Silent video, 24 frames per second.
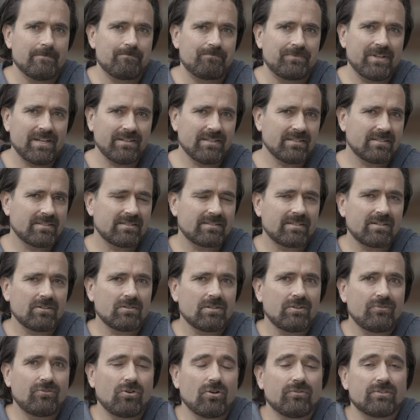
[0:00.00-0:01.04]
Not
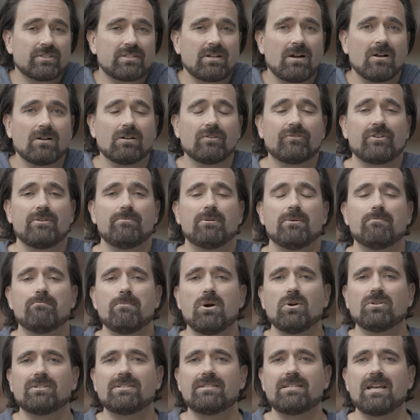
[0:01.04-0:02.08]
necessarily for photography, but
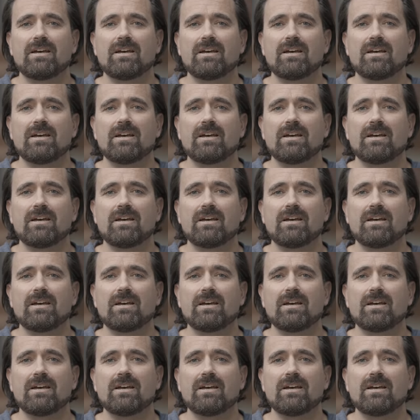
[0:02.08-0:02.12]
most